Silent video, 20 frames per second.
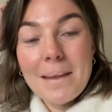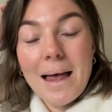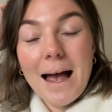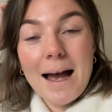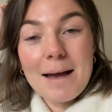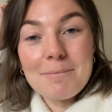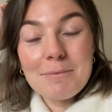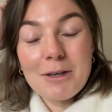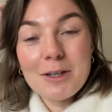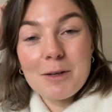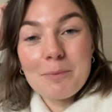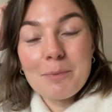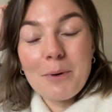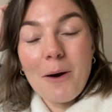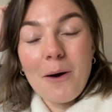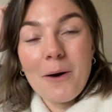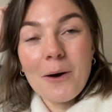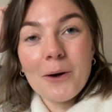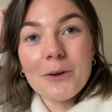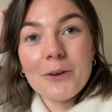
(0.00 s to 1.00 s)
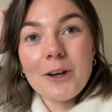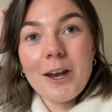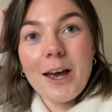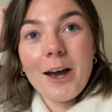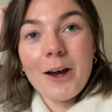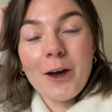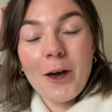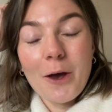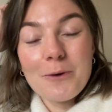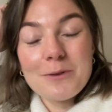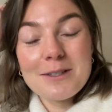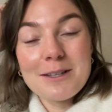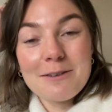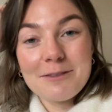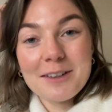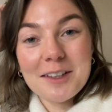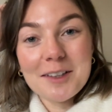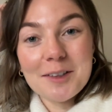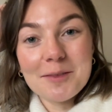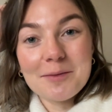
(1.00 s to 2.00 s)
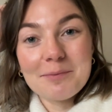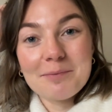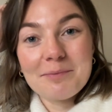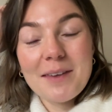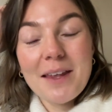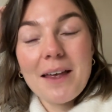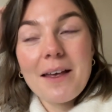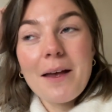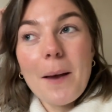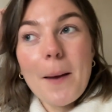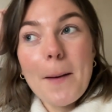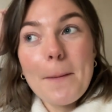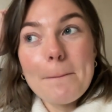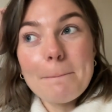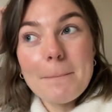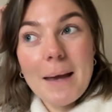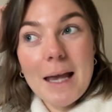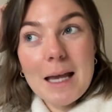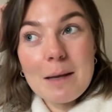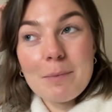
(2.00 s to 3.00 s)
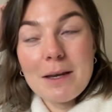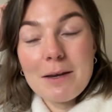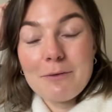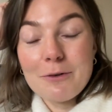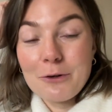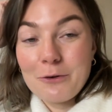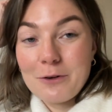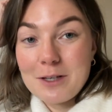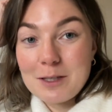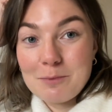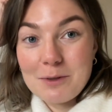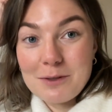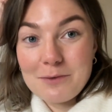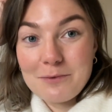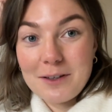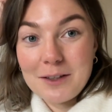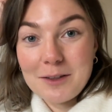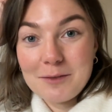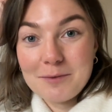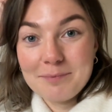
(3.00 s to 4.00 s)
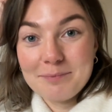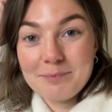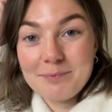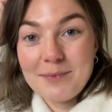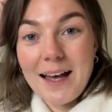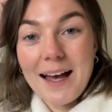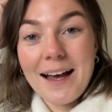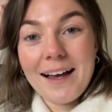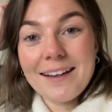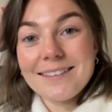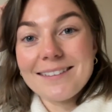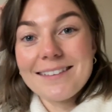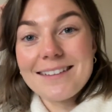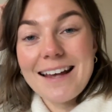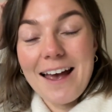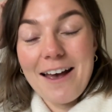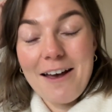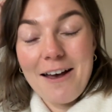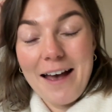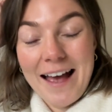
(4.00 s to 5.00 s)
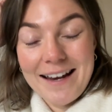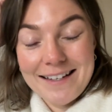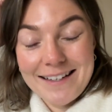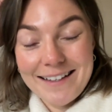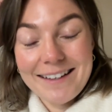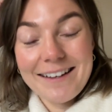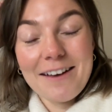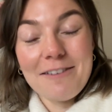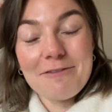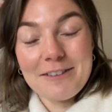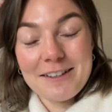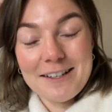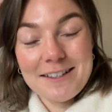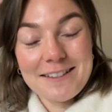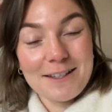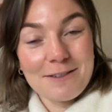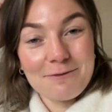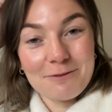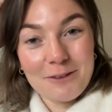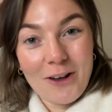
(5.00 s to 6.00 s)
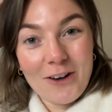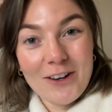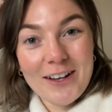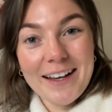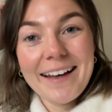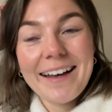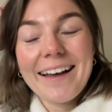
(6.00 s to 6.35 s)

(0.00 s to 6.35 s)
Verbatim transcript: I'm going to put on a cosy film, maybe even a Christmas film, and edit and finish this vlog